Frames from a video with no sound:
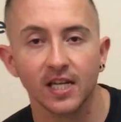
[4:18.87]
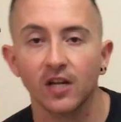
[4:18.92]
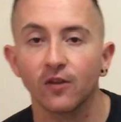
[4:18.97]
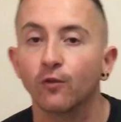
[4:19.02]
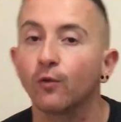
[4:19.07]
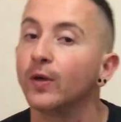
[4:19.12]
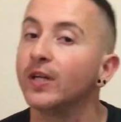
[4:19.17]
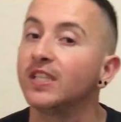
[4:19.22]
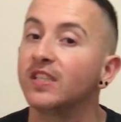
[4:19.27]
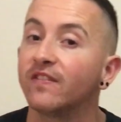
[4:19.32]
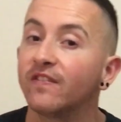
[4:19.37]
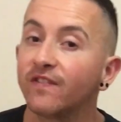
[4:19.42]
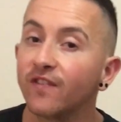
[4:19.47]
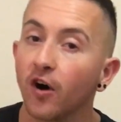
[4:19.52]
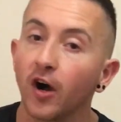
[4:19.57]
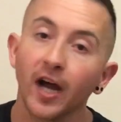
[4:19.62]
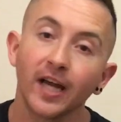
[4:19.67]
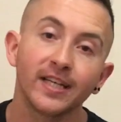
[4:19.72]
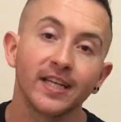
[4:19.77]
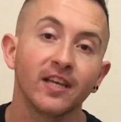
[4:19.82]
If we
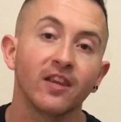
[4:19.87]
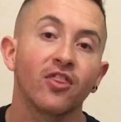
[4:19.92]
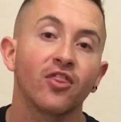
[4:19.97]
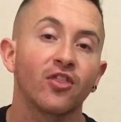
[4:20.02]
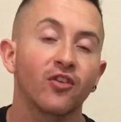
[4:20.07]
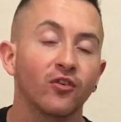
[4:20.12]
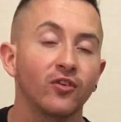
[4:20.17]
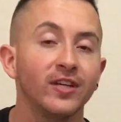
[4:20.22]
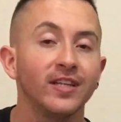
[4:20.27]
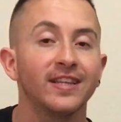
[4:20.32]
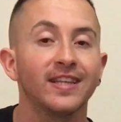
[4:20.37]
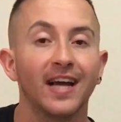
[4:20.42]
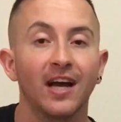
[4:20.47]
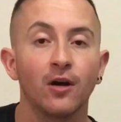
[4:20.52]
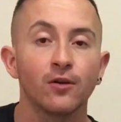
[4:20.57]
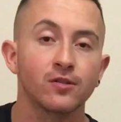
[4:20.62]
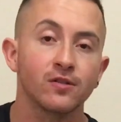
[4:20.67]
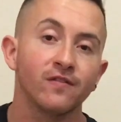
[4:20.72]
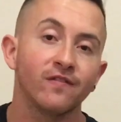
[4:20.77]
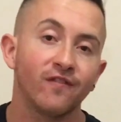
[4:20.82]
divided
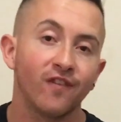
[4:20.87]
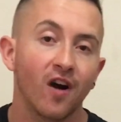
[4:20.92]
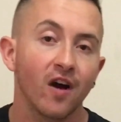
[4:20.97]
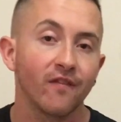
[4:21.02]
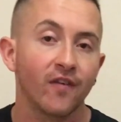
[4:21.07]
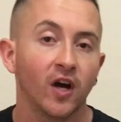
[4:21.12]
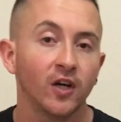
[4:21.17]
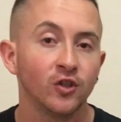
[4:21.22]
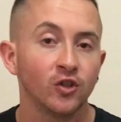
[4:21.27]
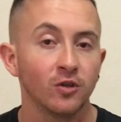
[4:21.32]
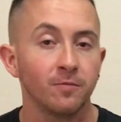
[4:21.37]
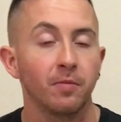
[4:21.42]
3,500